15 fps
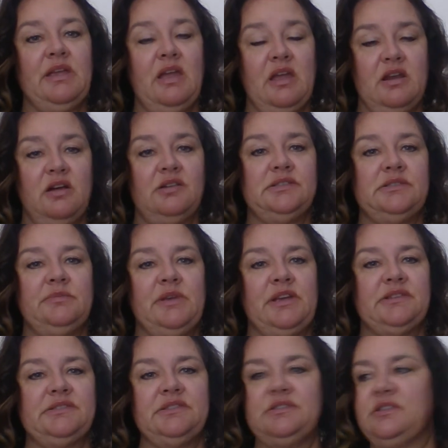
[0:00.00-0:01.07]
and also
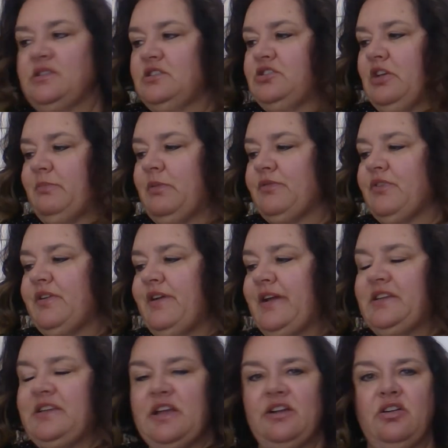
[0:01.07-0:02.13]
because it's in the shape of a
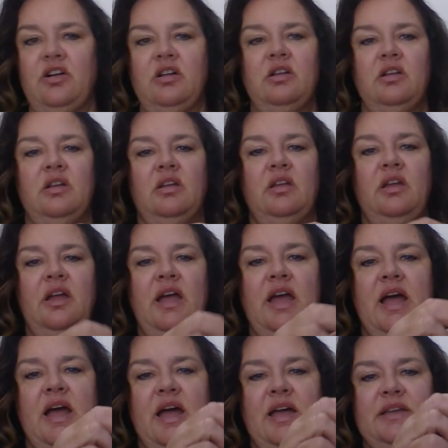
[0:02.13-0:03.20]
rectangle,
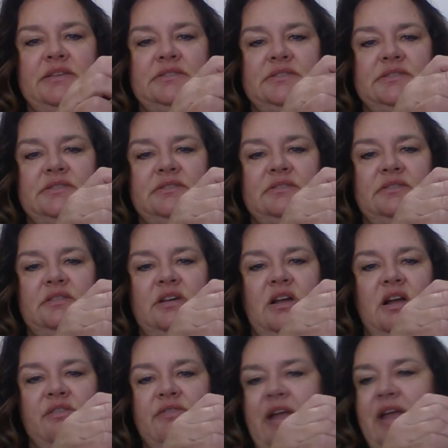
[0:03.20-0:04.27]
has
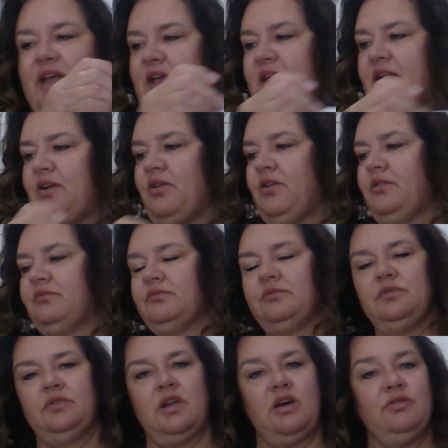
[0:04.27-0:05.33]
a right angle.
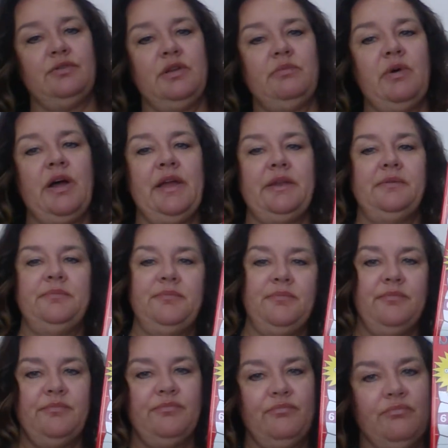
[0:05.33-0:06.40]
Not only one,
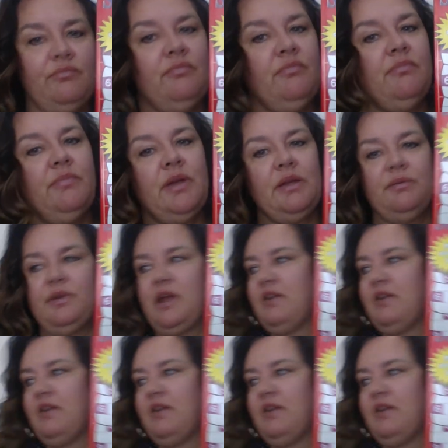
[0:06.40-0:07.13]
but it would